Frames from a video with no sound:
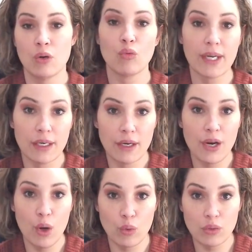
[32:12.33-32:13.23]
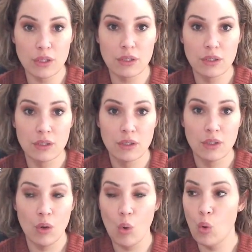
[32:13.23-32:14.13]
written notes
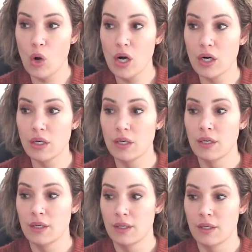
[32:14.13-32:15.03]
or